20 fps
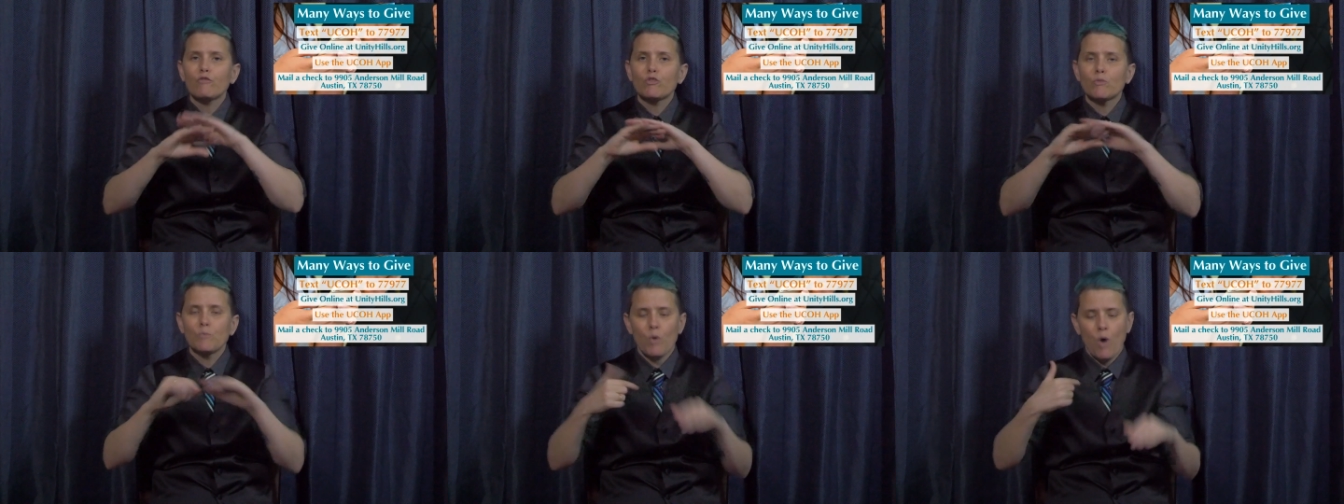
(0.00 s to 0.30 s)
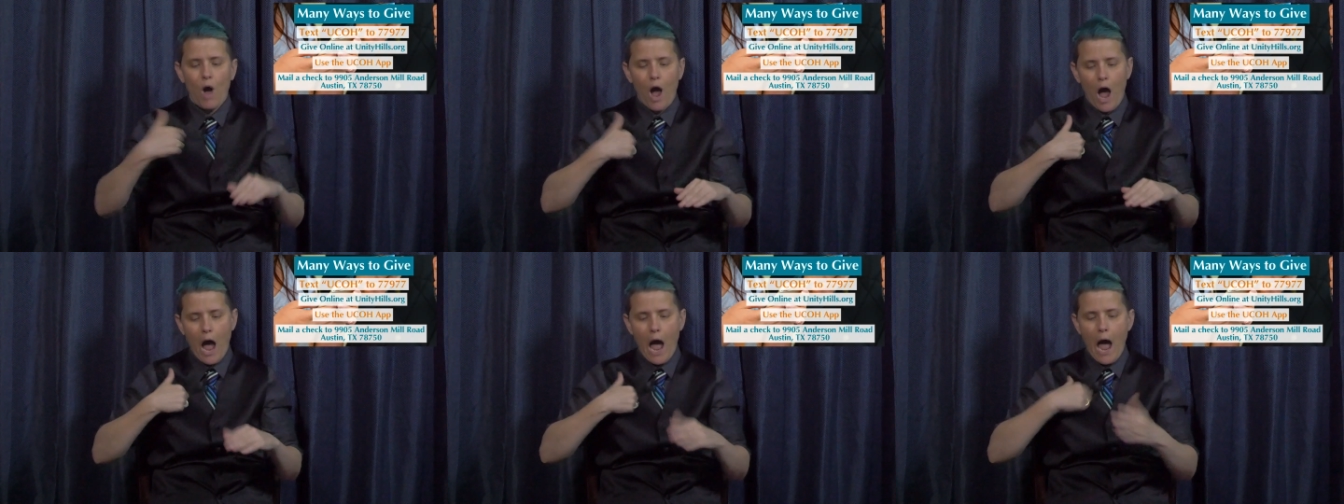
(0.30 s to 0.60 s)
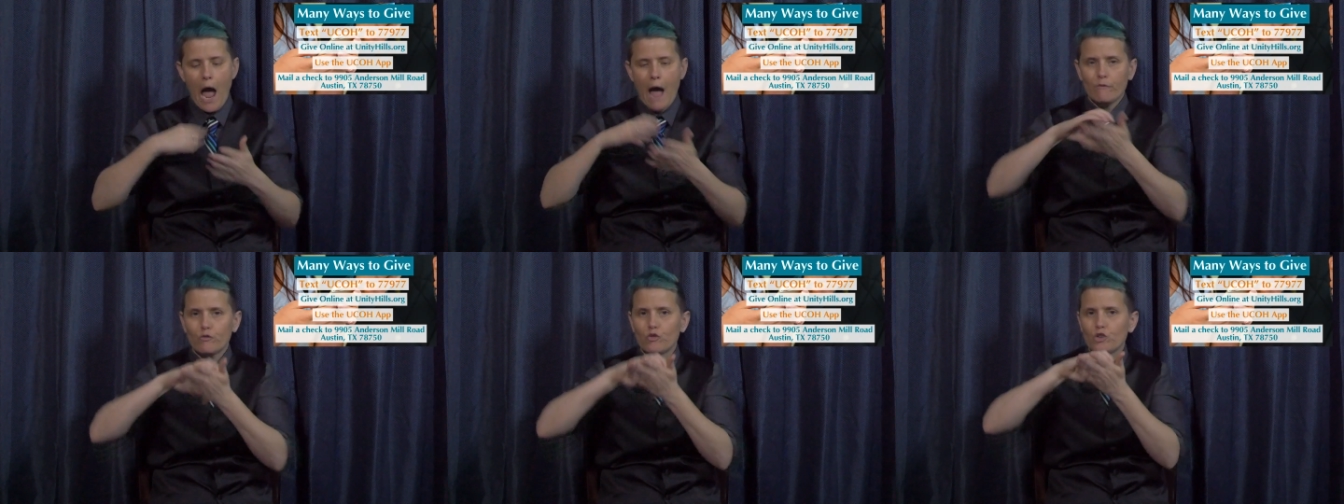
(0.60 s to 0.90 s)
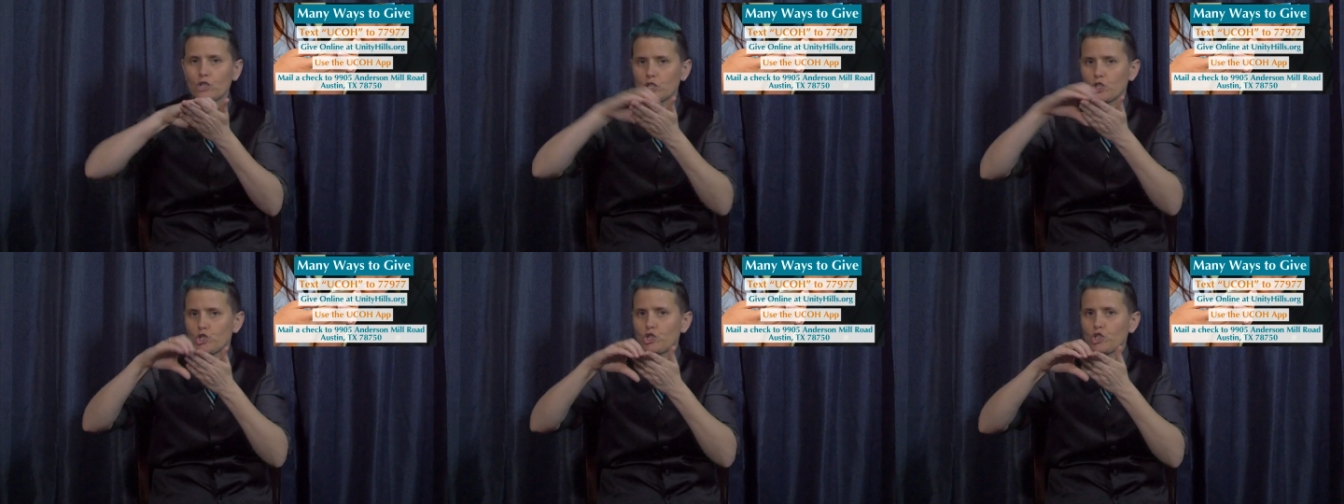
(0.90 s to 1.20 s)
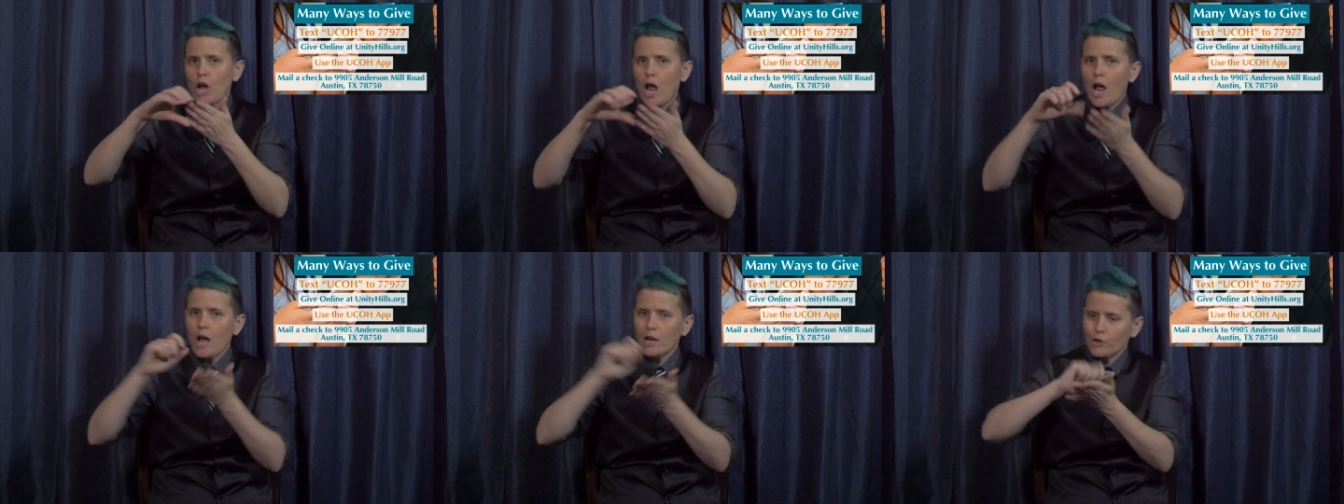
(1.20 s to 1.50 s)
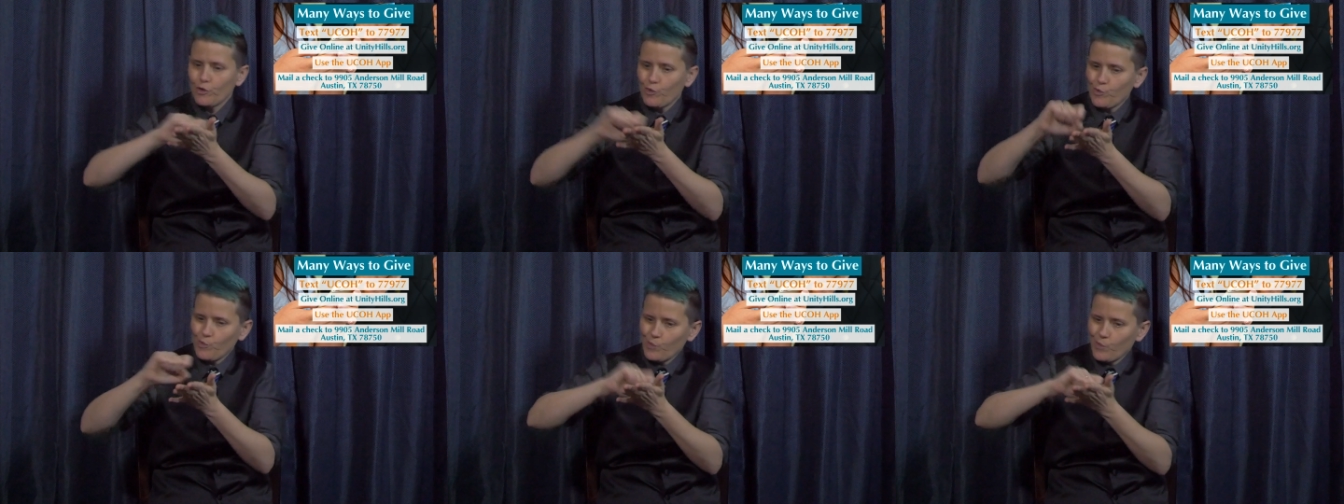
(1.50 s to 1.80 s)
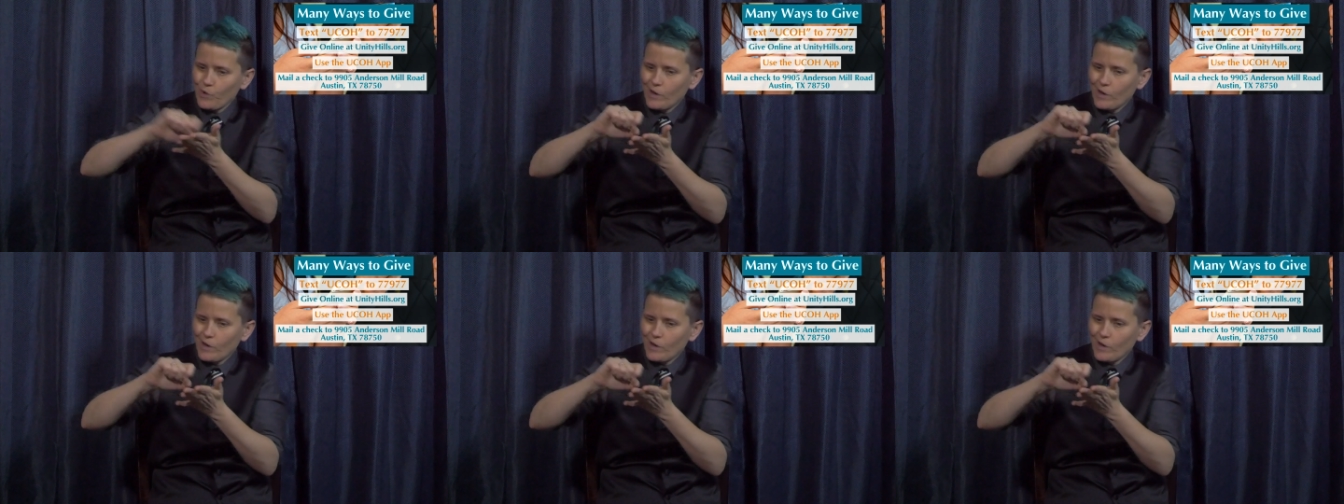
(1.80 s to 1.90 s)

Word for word: I have written out my check,